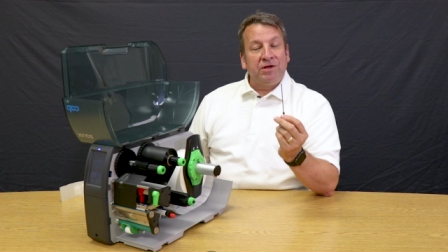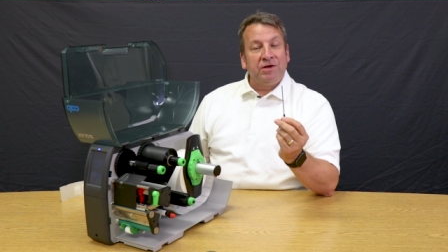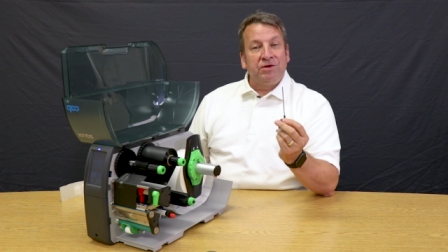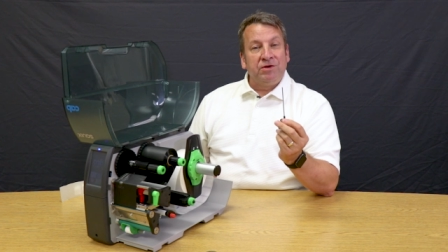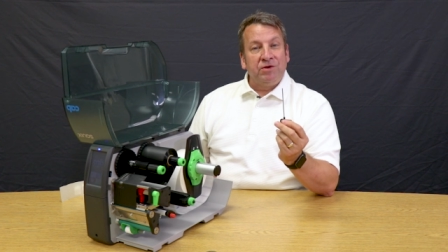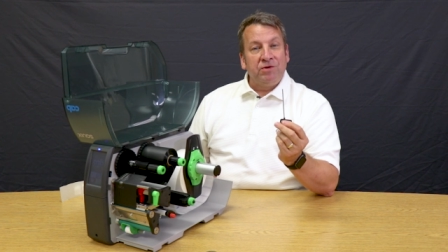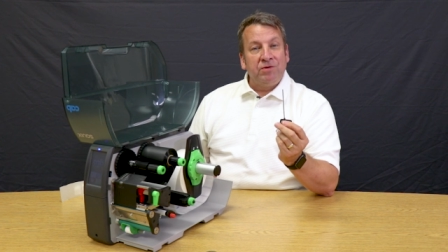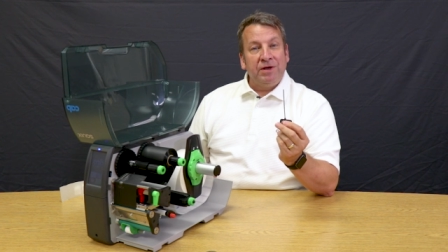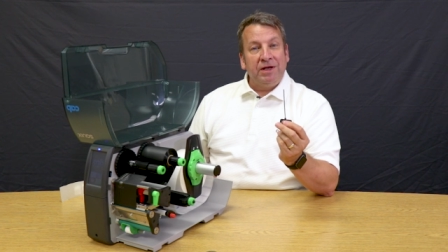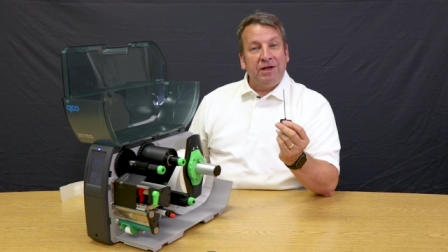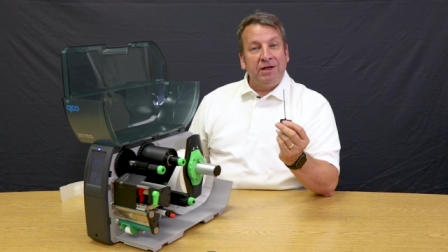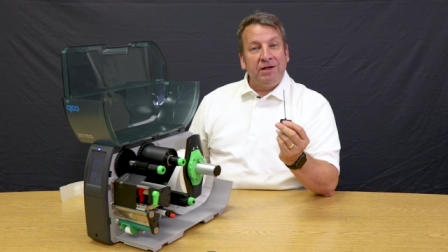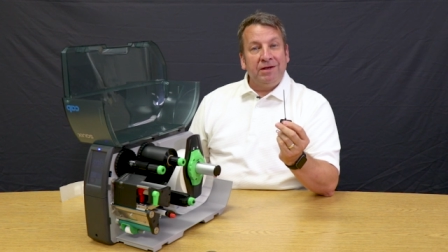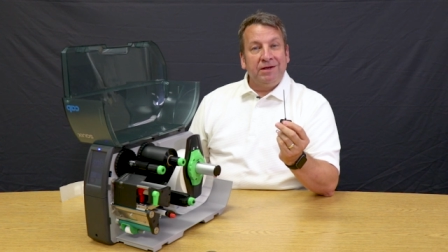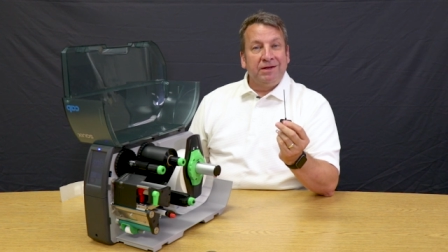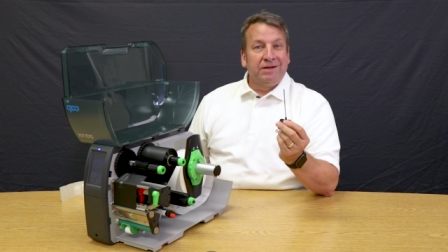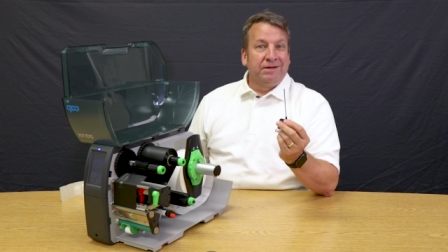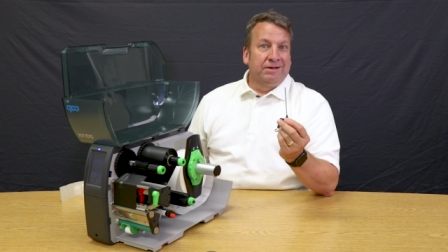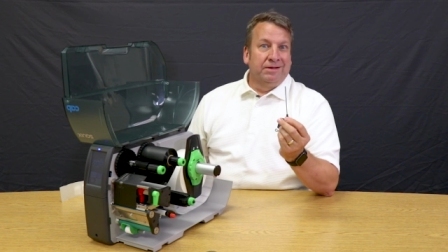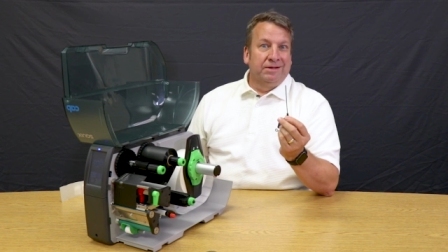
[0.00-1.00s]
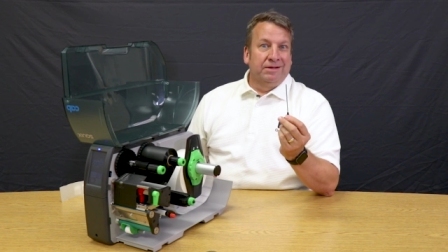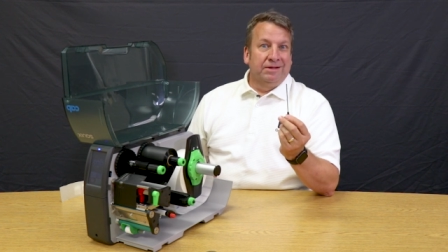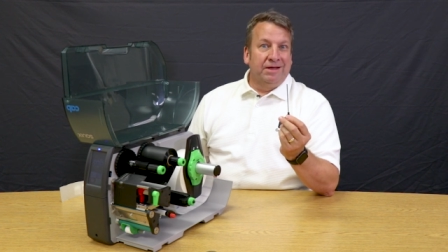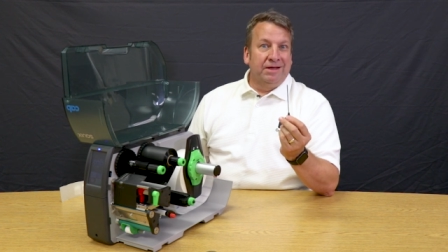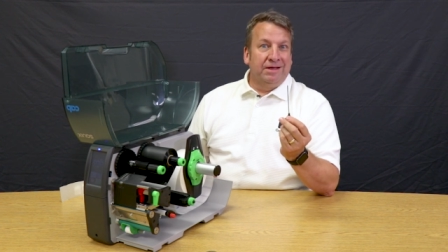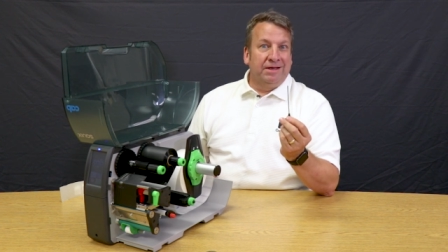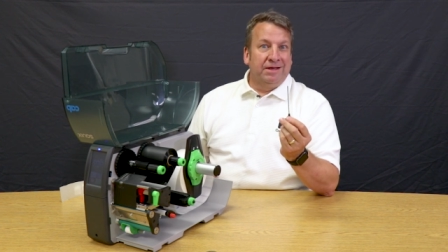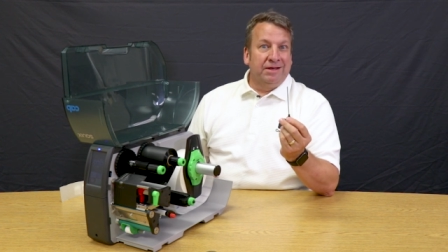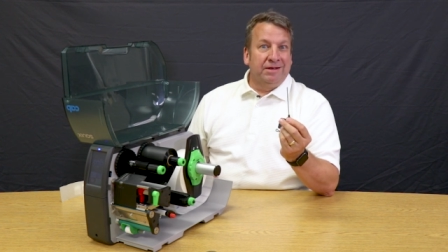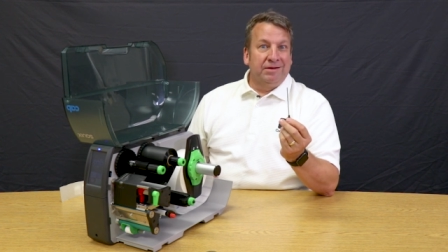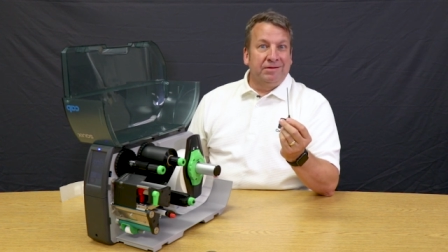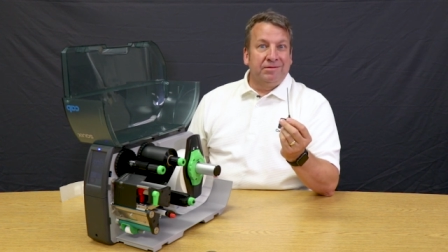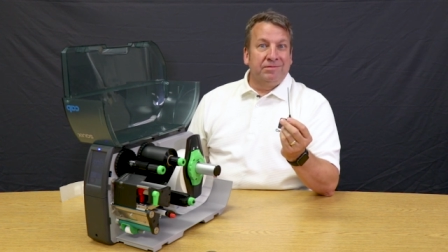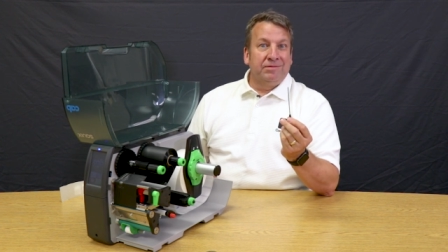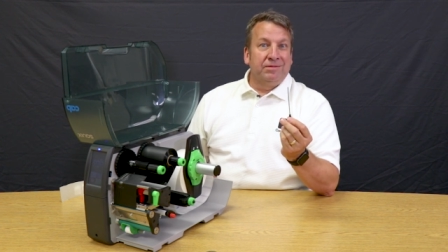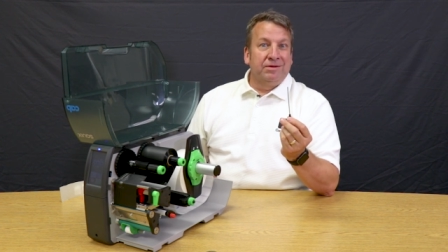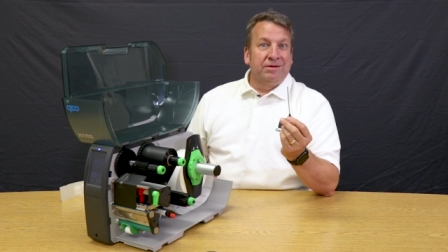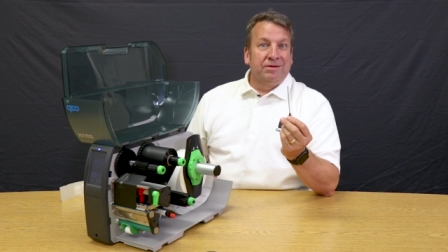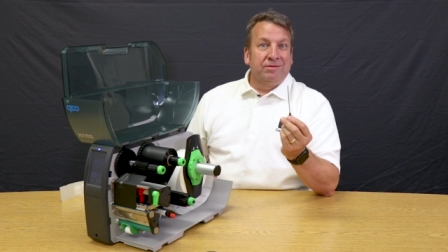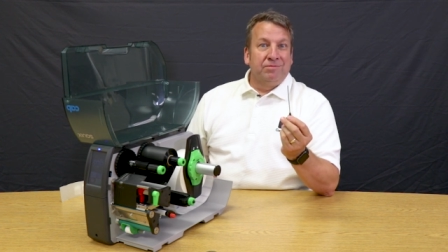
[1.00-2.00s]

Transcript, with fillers: they're doing, they can